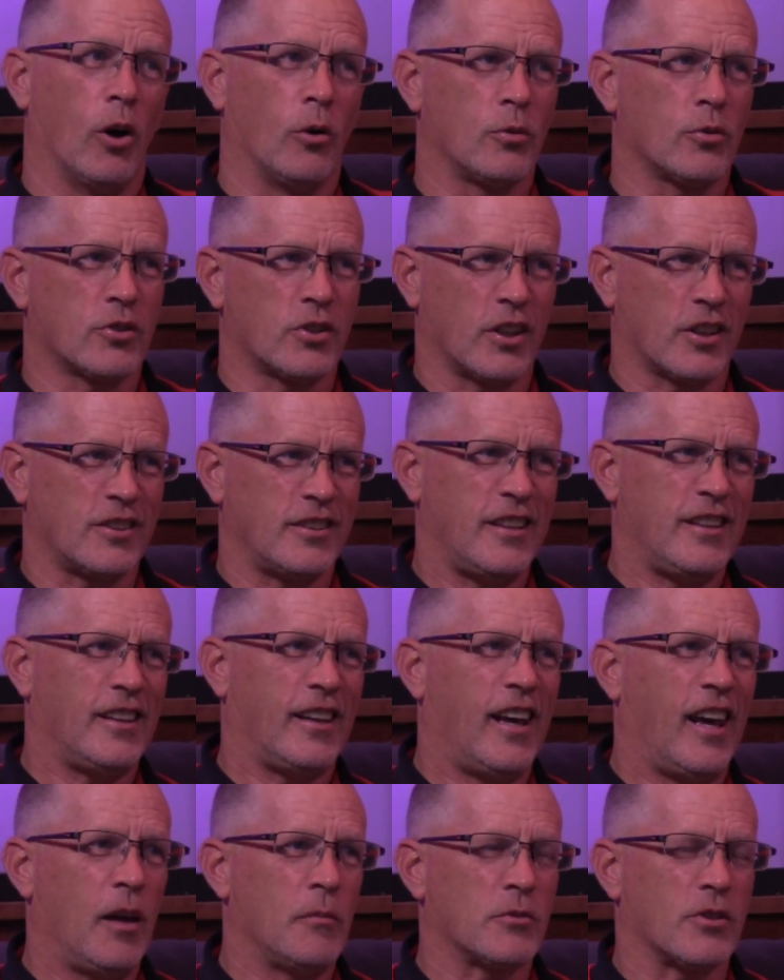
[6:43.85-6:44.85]
16
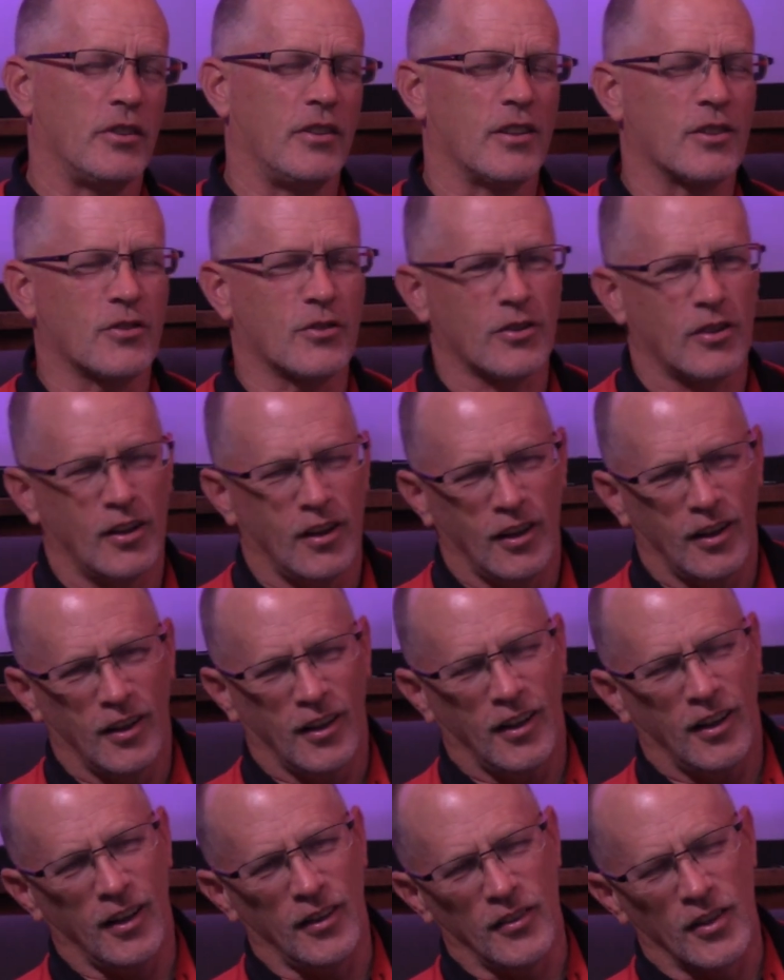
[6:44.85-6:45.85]
games
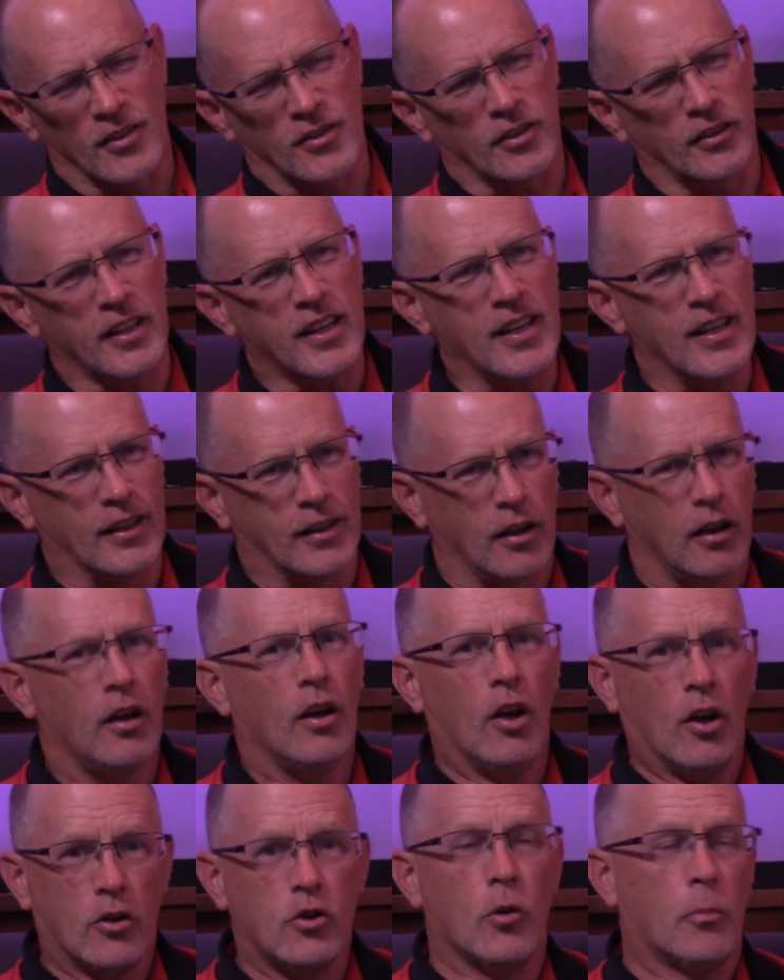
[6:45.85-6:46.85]
in this league.
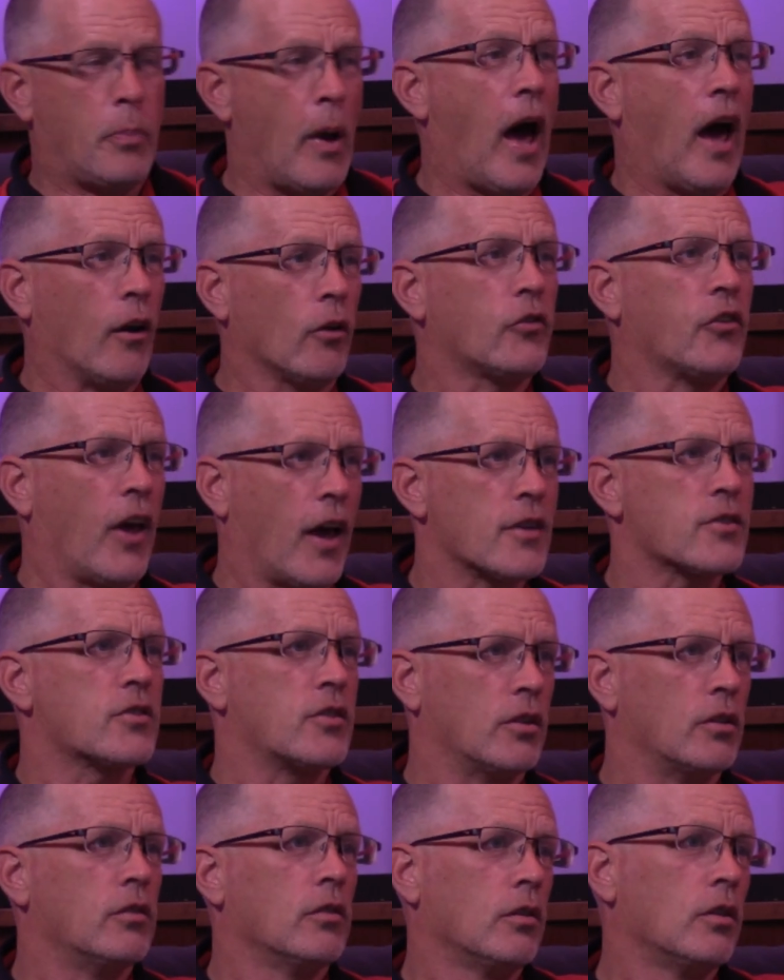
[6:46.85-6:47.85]
You're battle
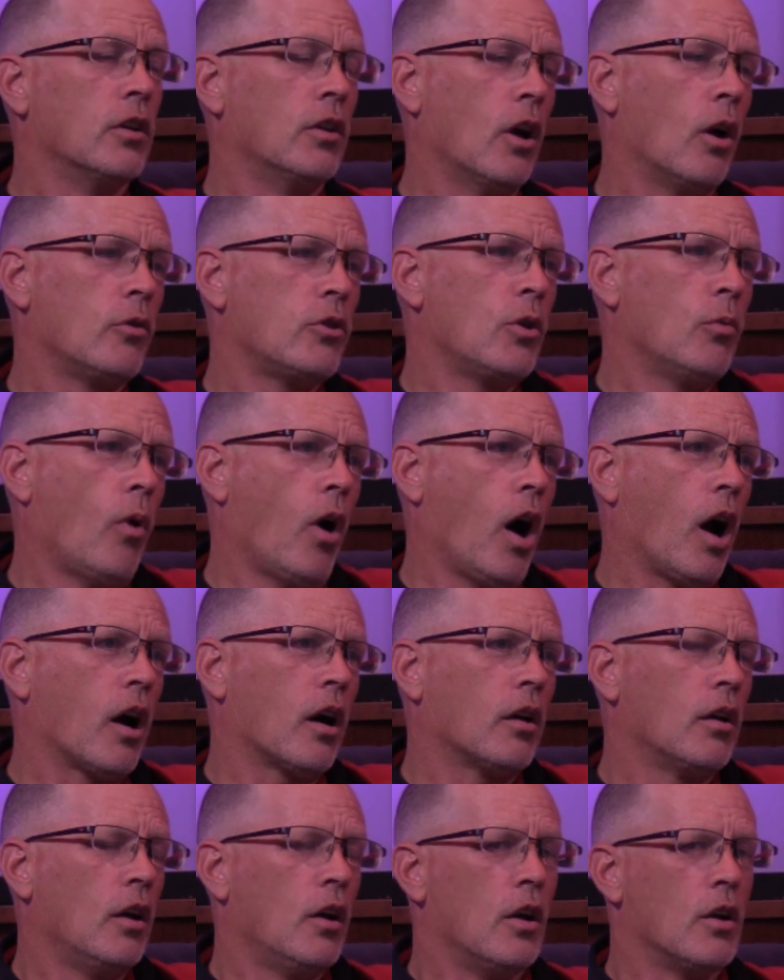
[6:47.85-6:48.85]
tested. You are.
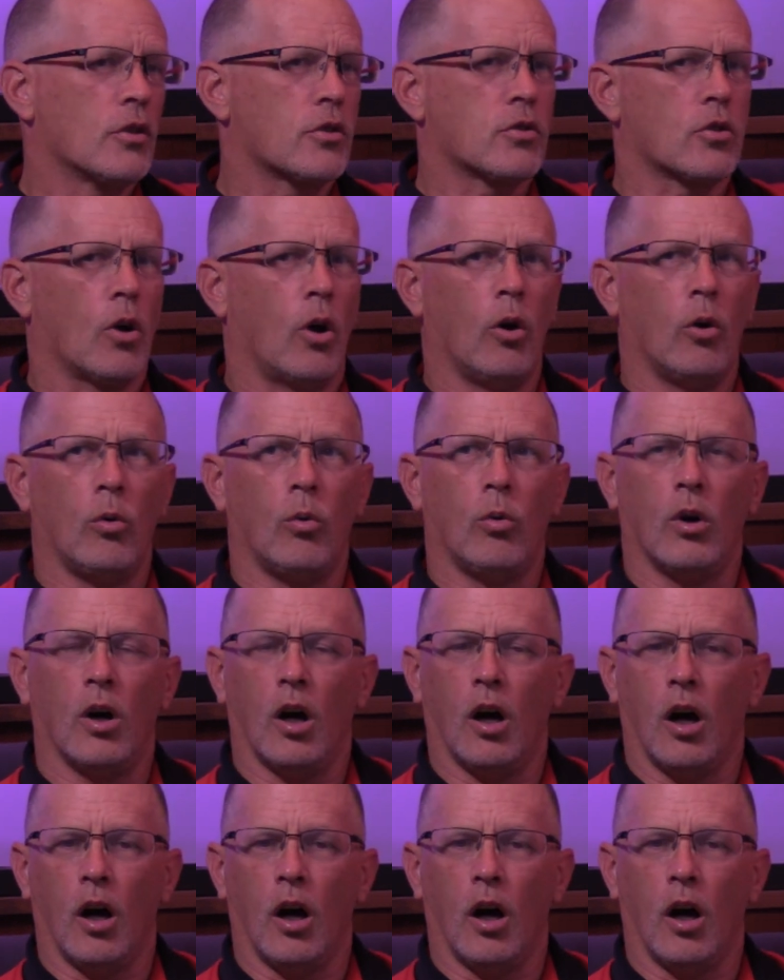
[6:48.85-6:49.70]
So,